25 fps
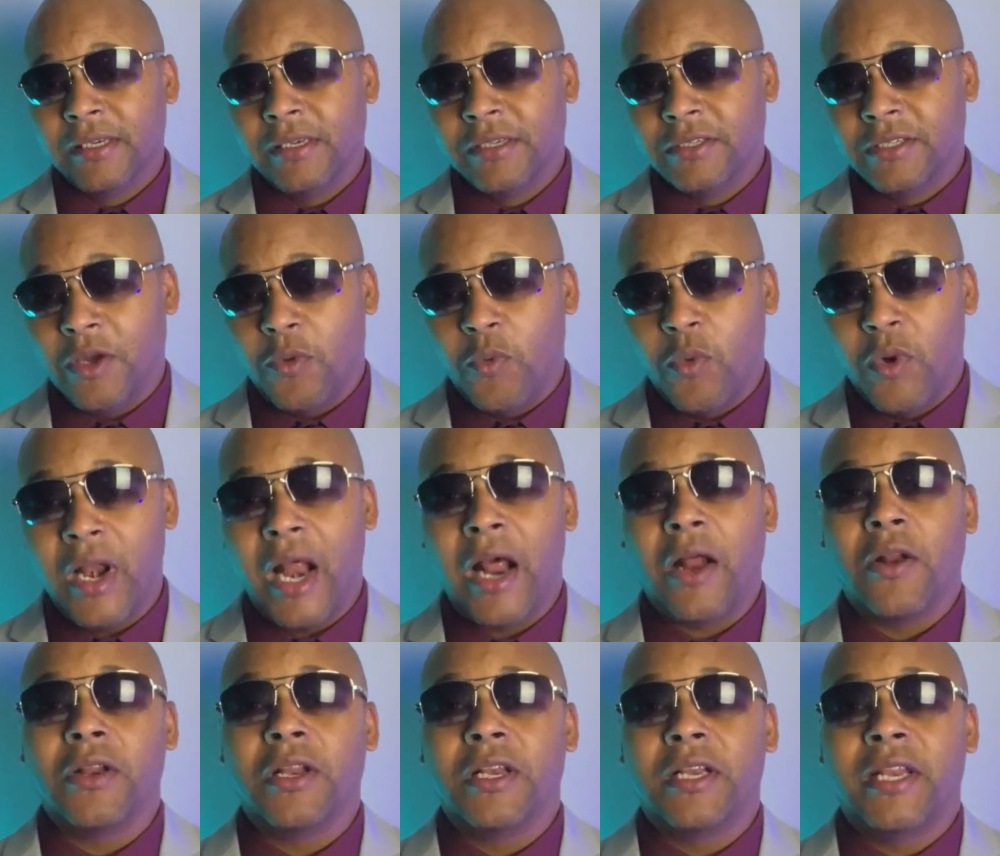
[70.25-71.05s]
So I went
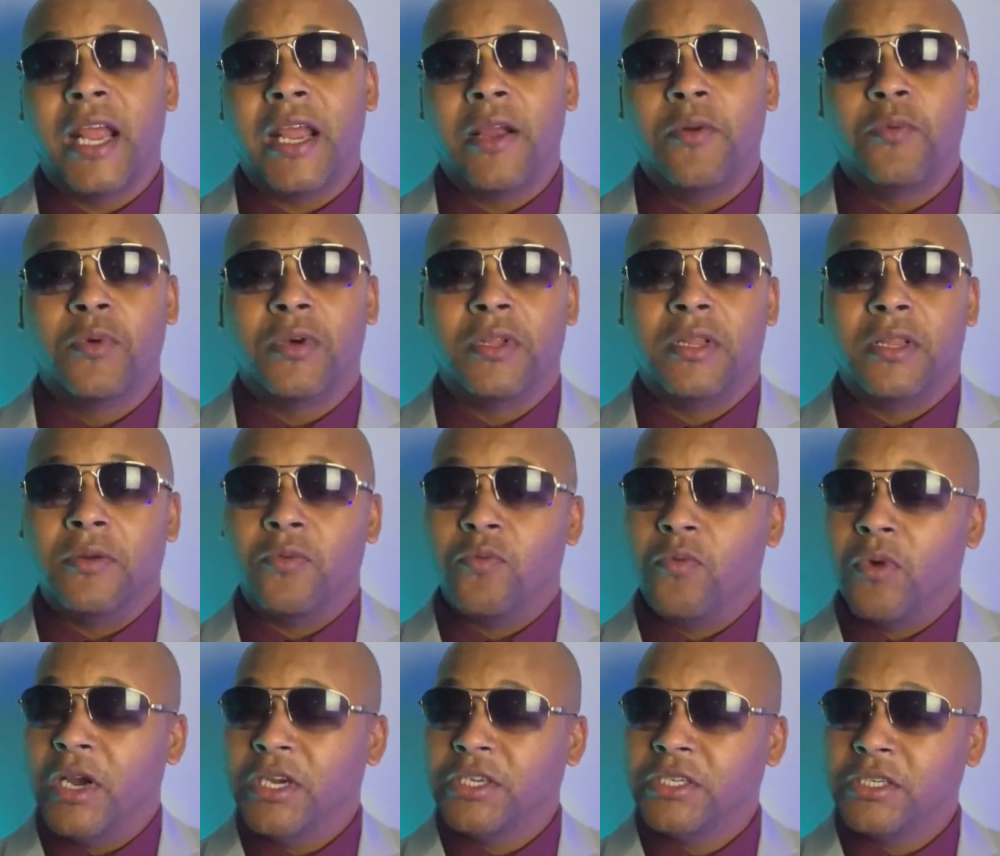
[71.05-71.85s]
out on a date with a
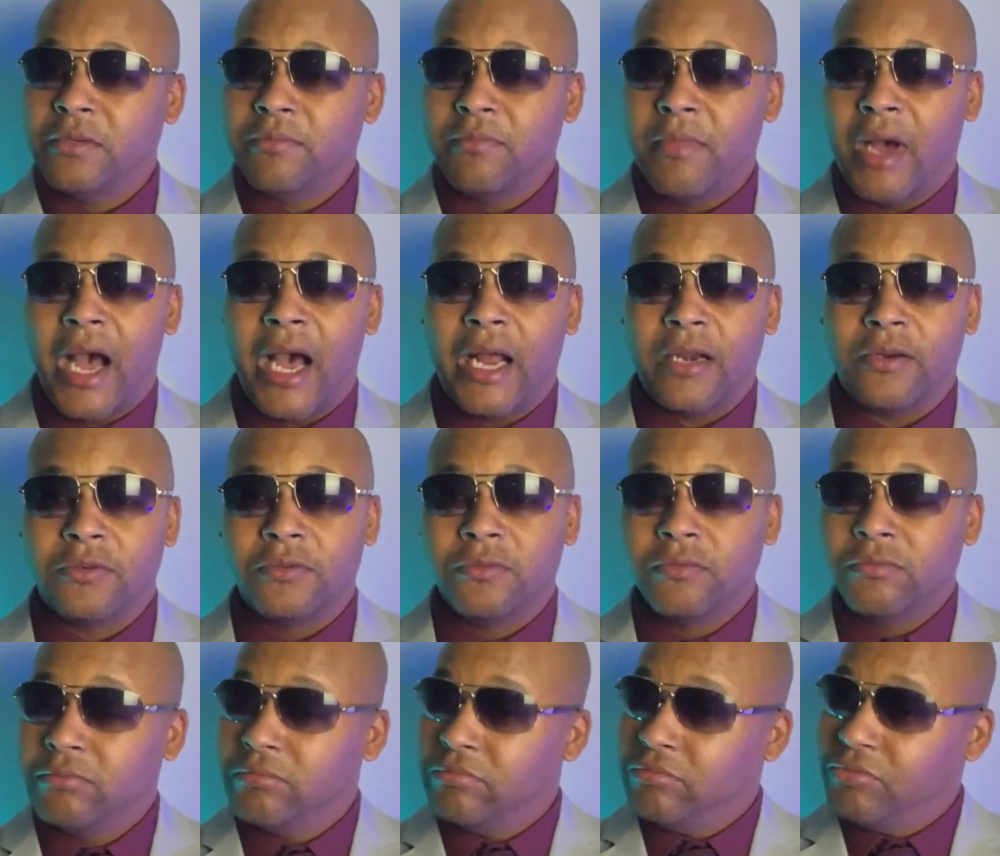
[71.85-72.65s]
Russian model,
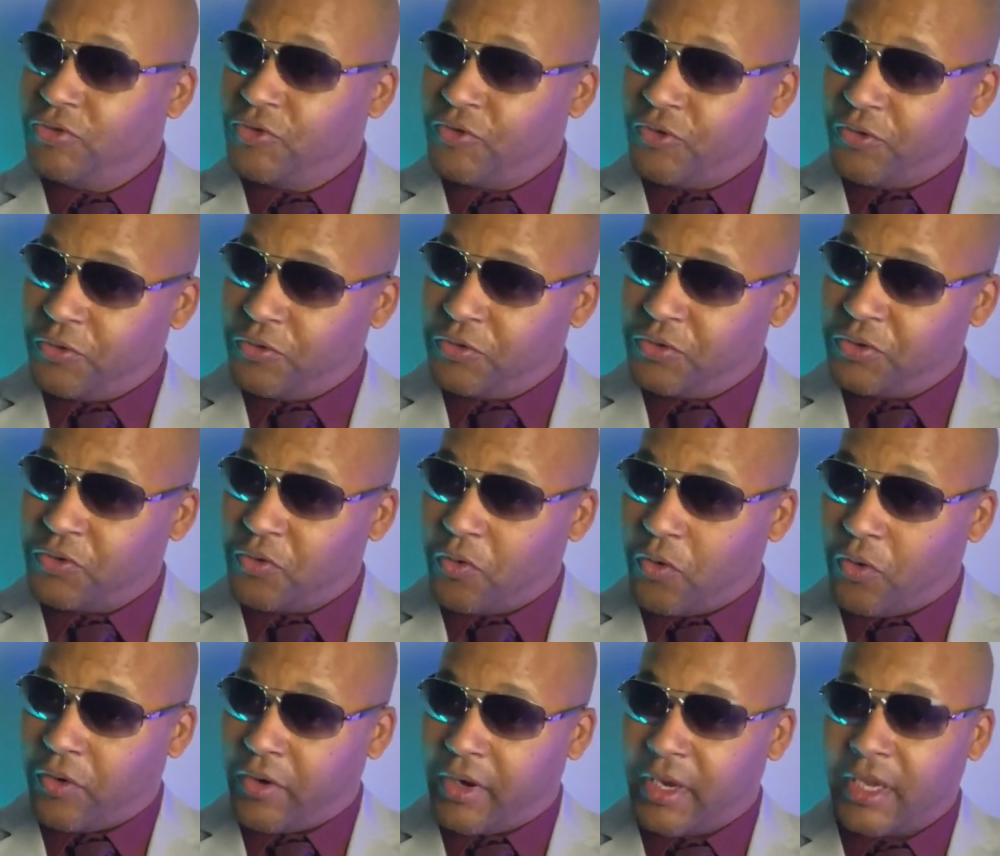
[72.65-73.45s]
true
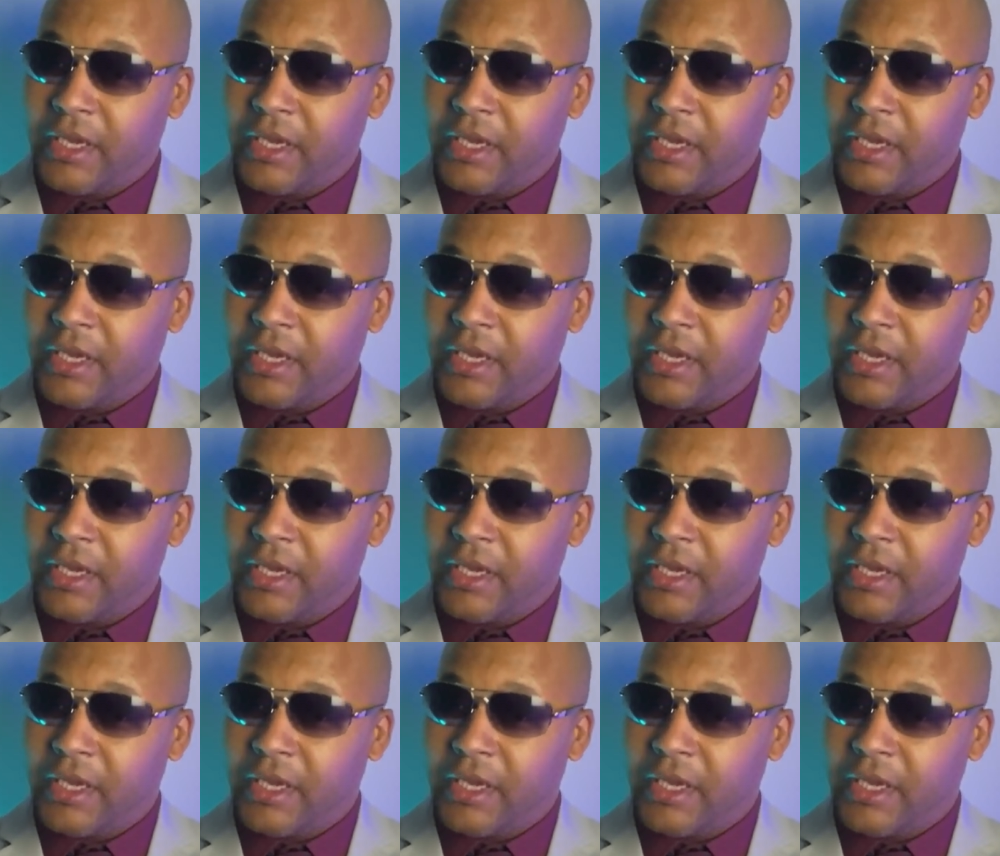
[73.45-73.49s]
story,